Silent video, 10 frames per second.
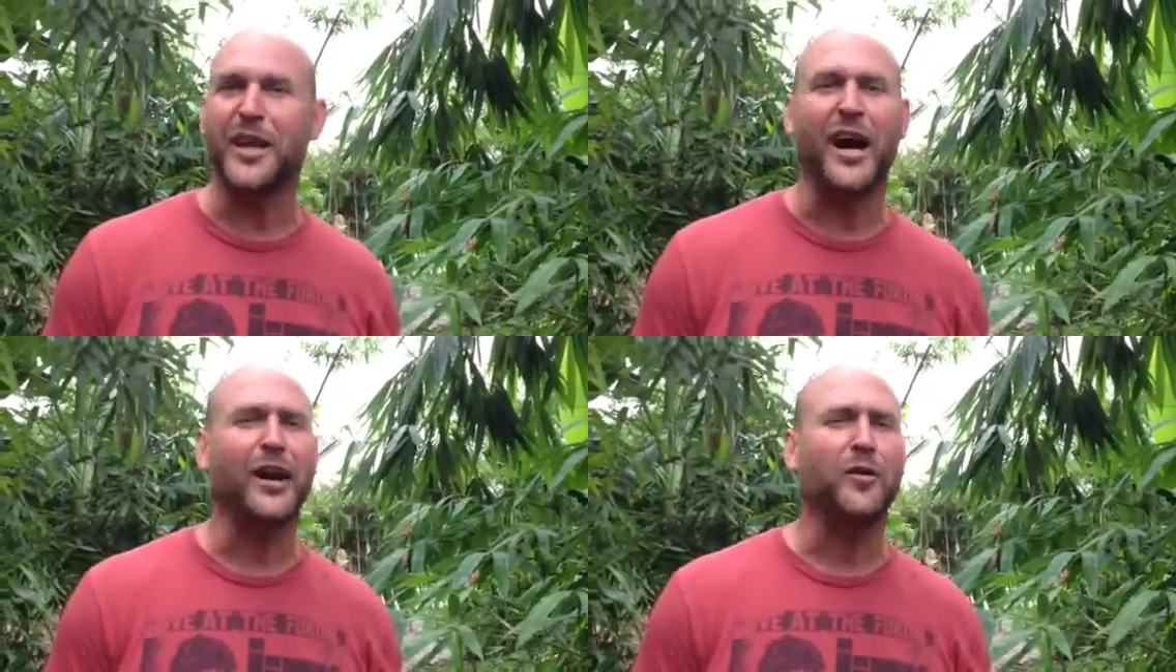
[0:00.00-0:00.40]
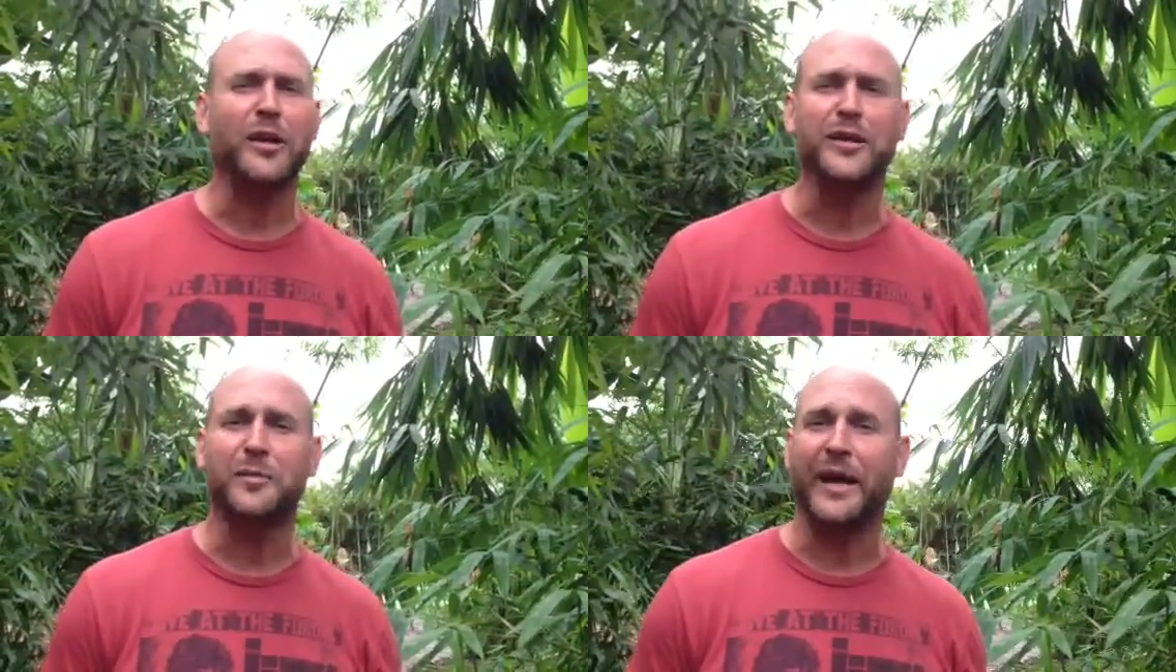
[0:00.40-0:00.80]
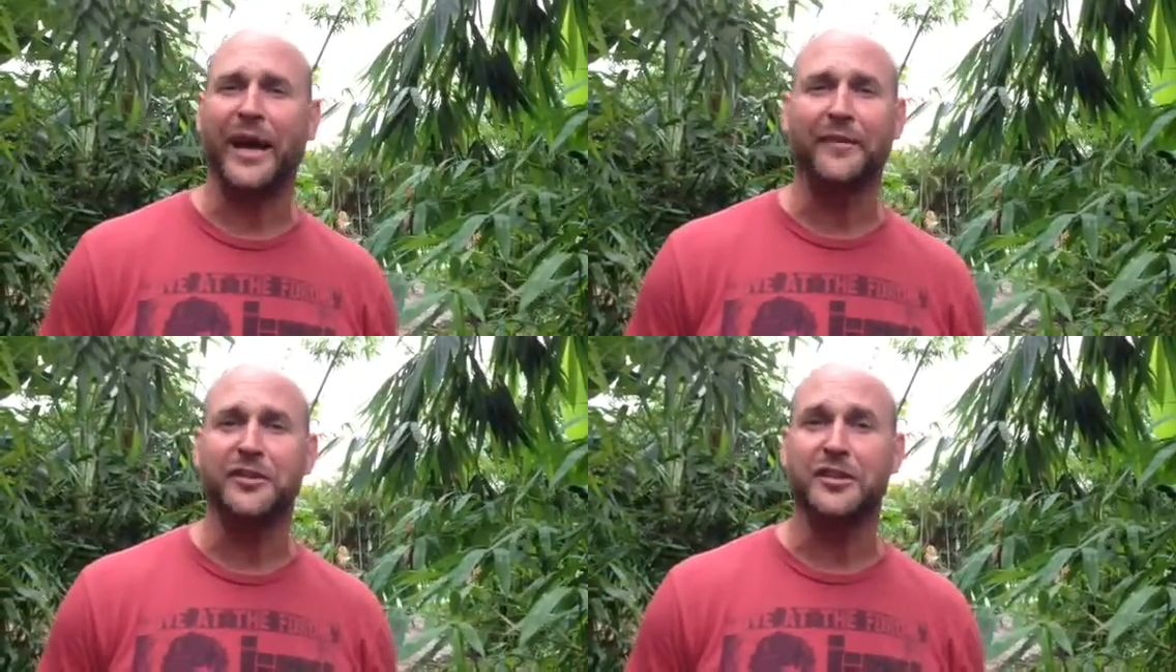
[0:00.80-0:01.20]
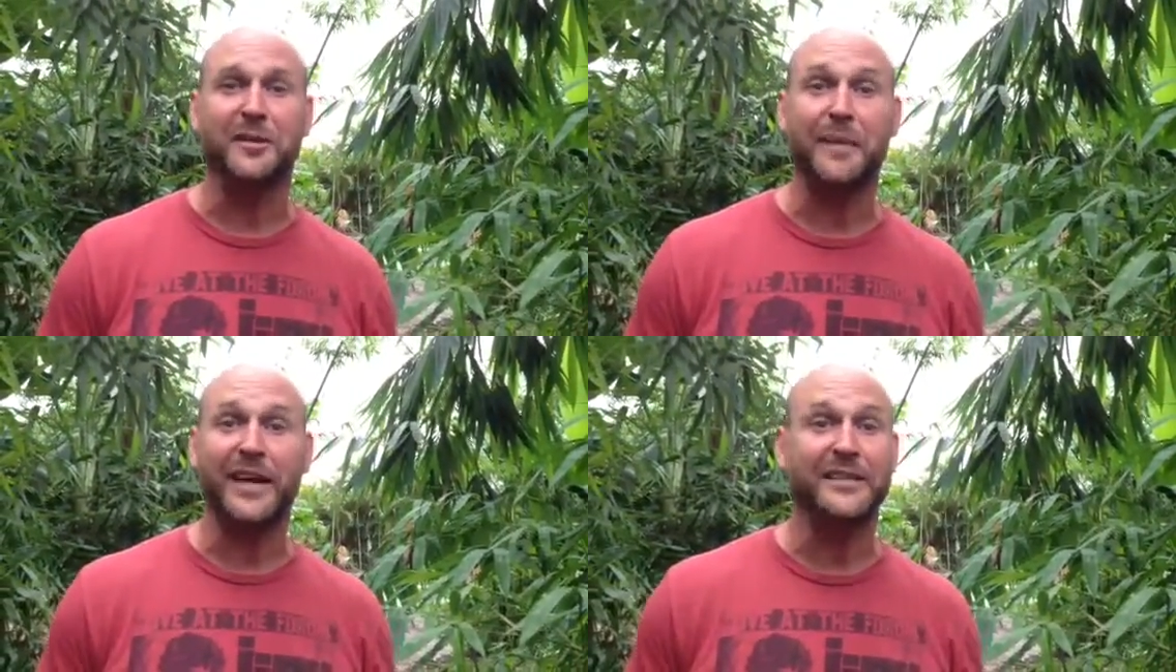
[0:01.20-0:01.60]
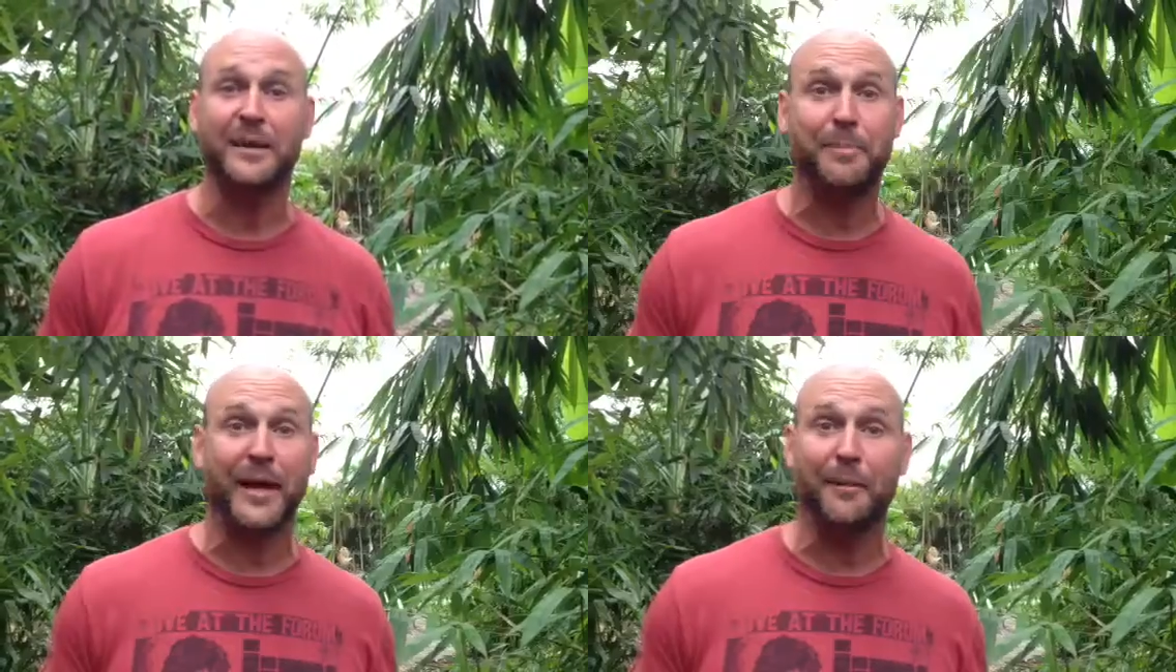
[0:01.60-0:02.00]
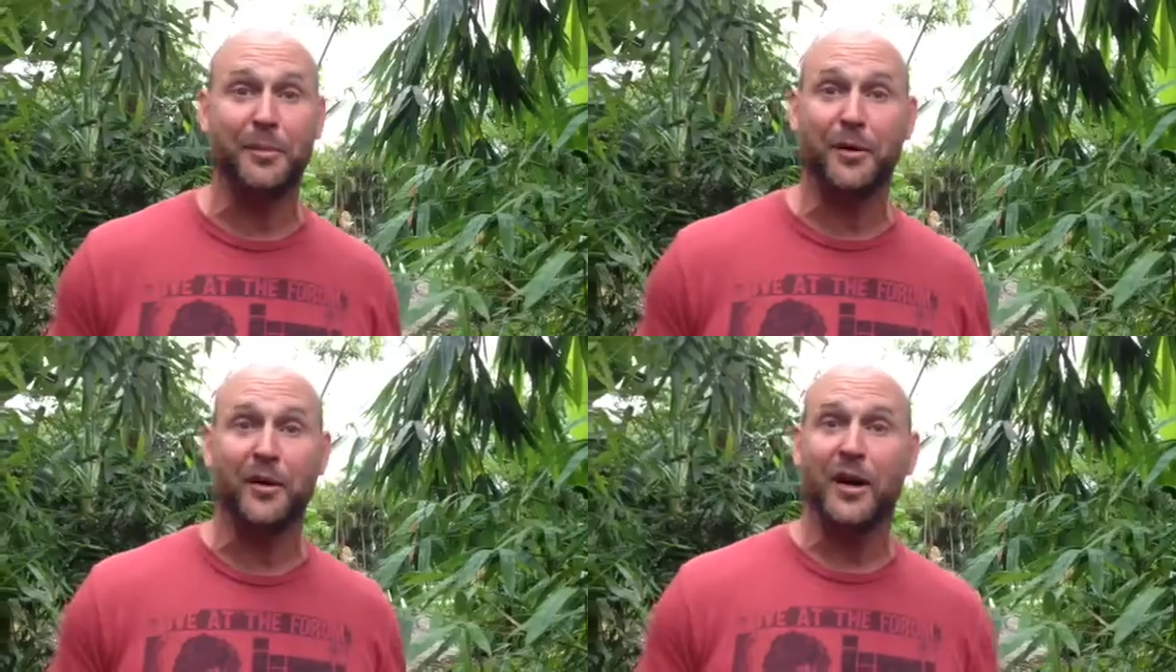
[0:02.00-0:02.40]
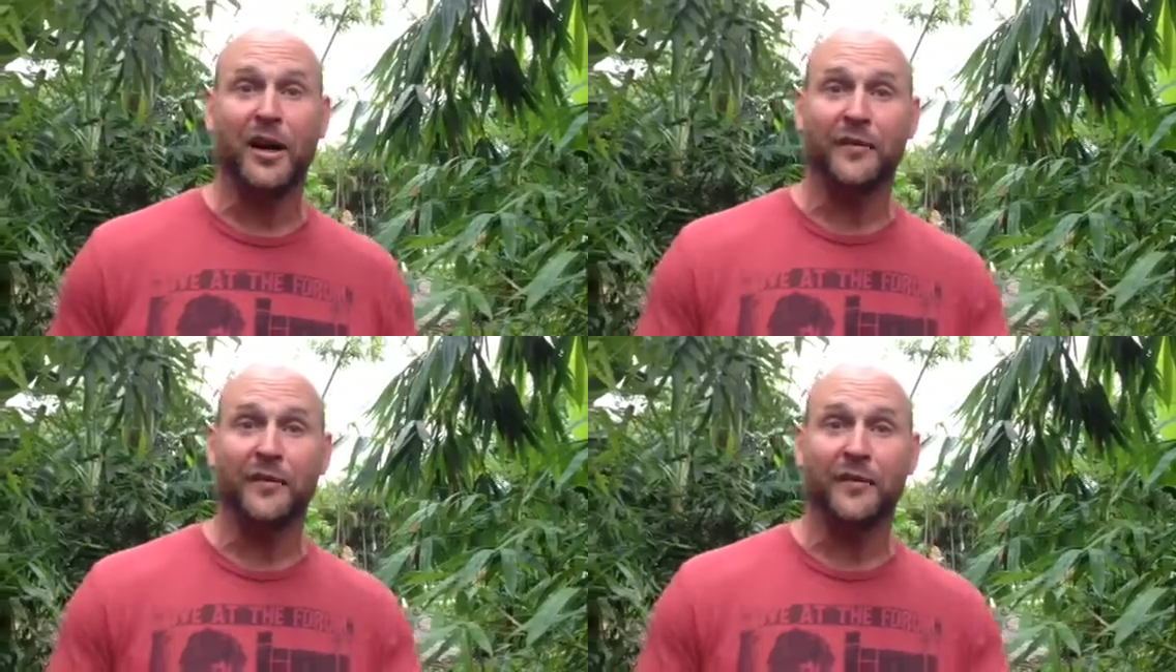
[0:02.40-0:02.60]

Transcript: Not only do we have just amazing bamboo